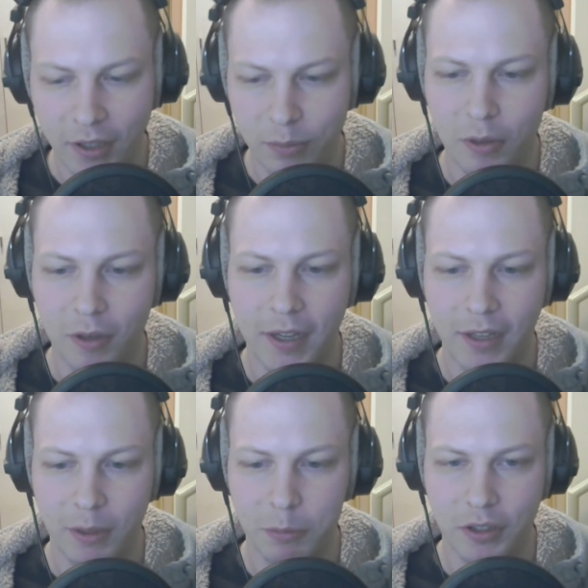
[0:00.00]
it's more
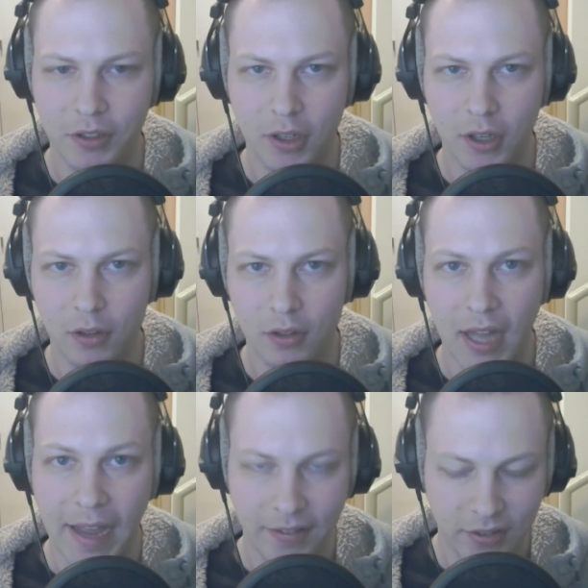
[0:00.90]
valuable to go
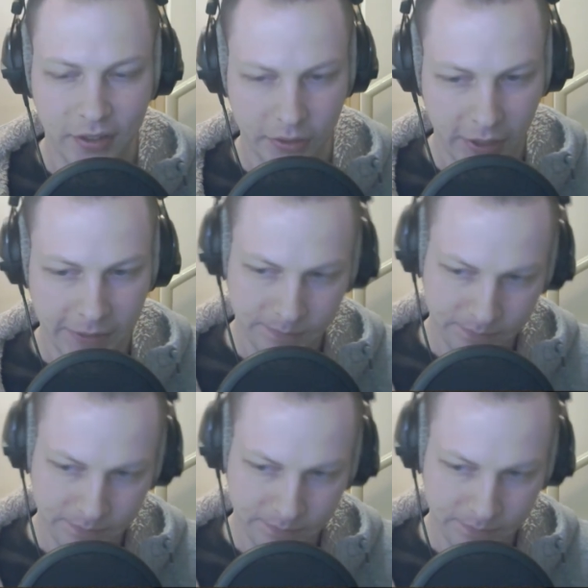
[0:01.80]
last, right?